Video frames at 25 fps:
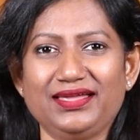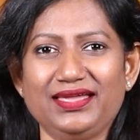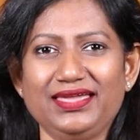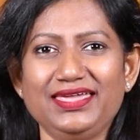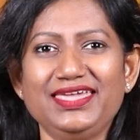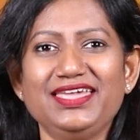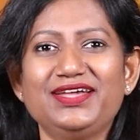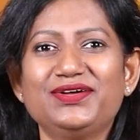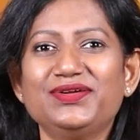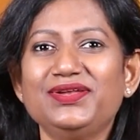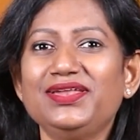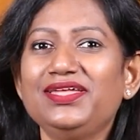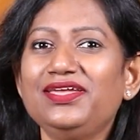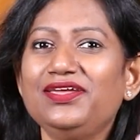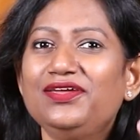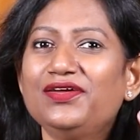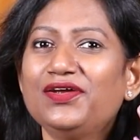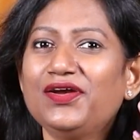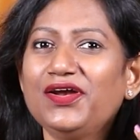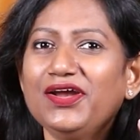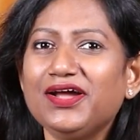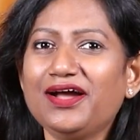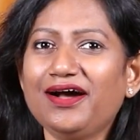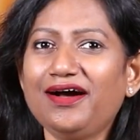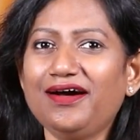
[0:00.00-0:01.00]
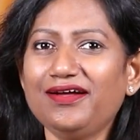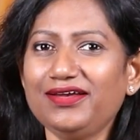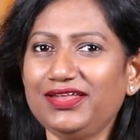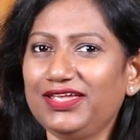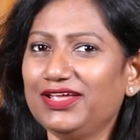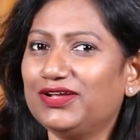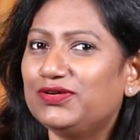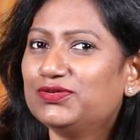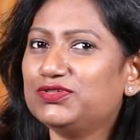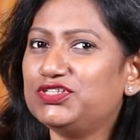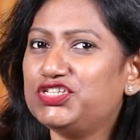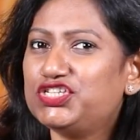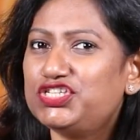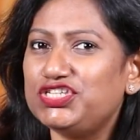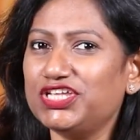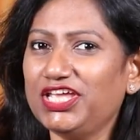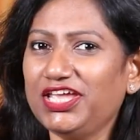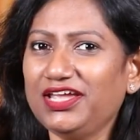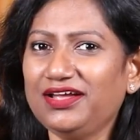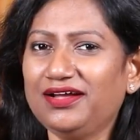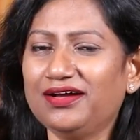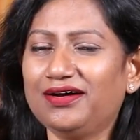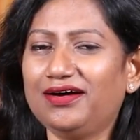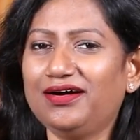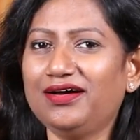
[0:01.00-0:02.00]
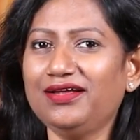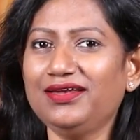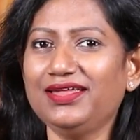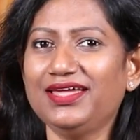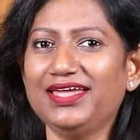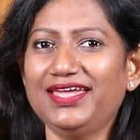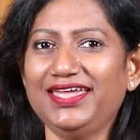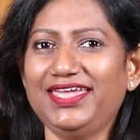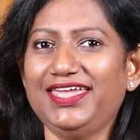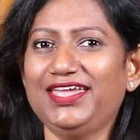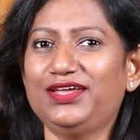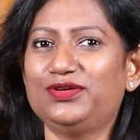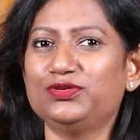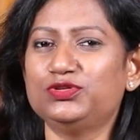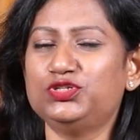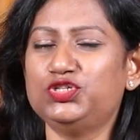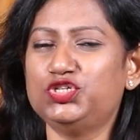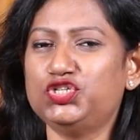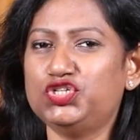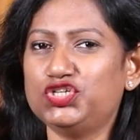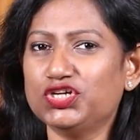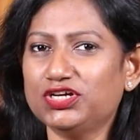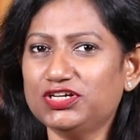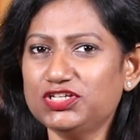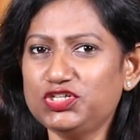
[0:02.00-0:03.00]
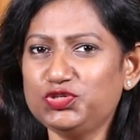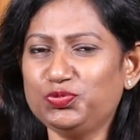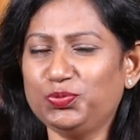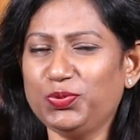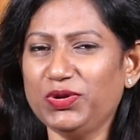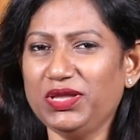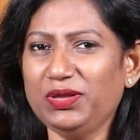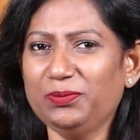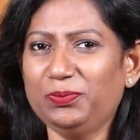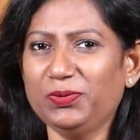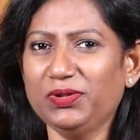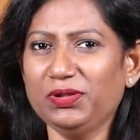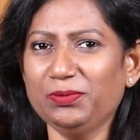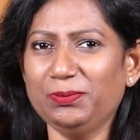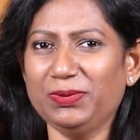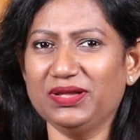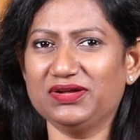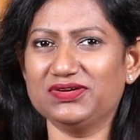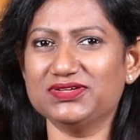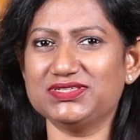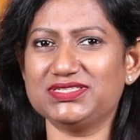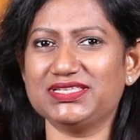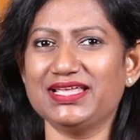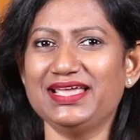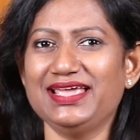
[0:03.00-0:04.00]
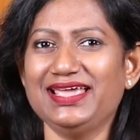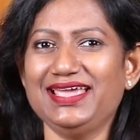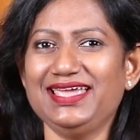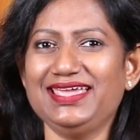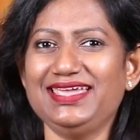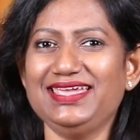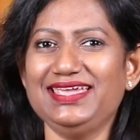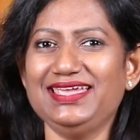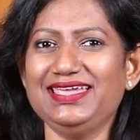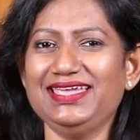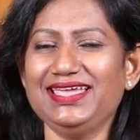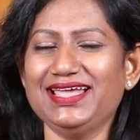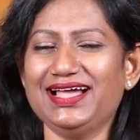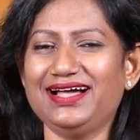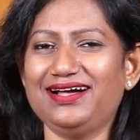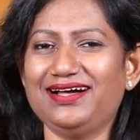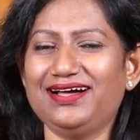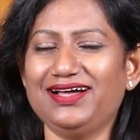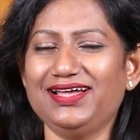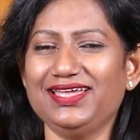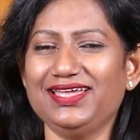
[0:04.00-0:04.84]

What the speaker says: He could hear God. He could see God. He could judge people because he